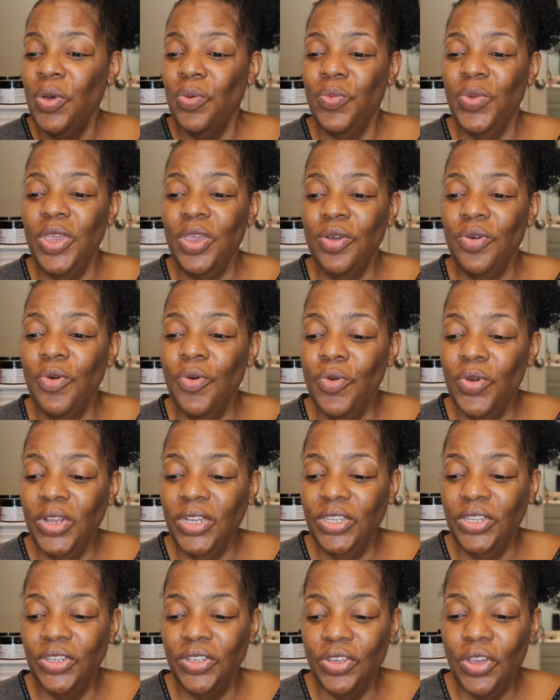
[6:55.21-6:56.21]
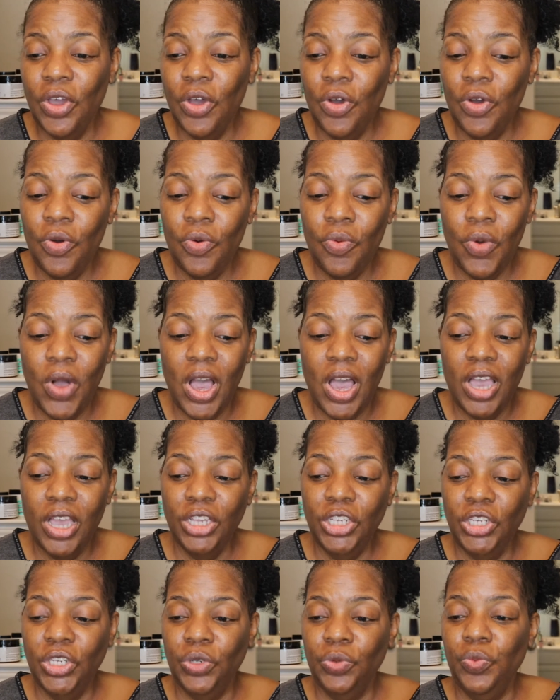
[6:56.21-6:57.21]
We are going to
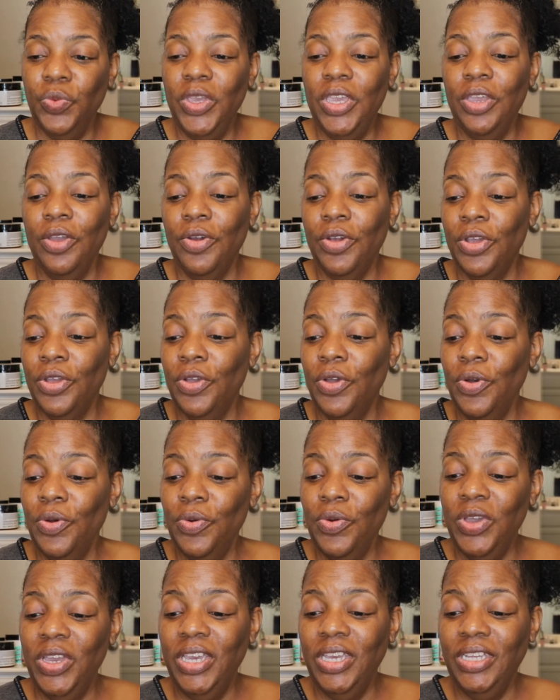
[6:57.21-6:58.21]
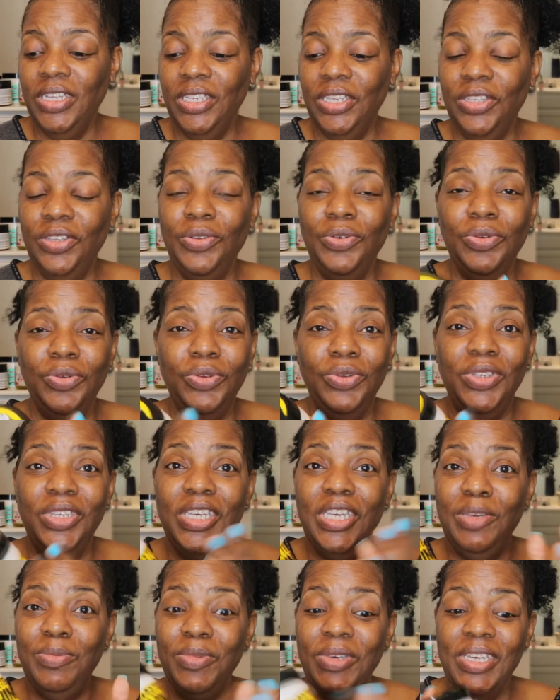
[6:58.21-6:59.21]
co-wash. We are going to
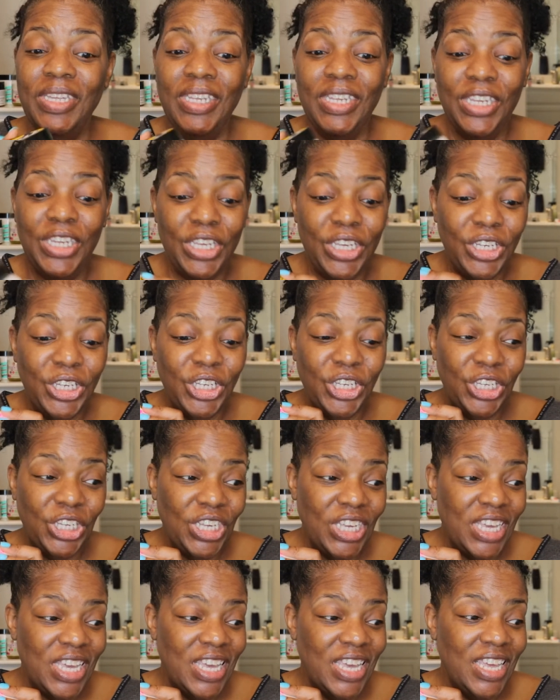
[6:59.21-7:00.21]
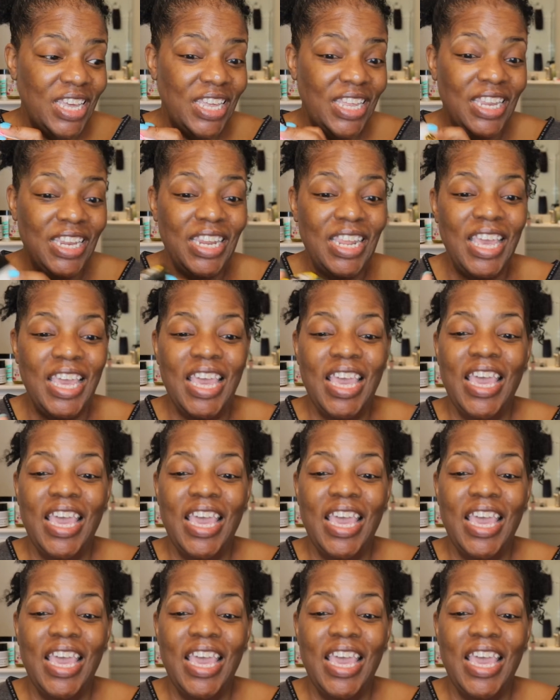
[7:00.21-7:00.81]
deep condition.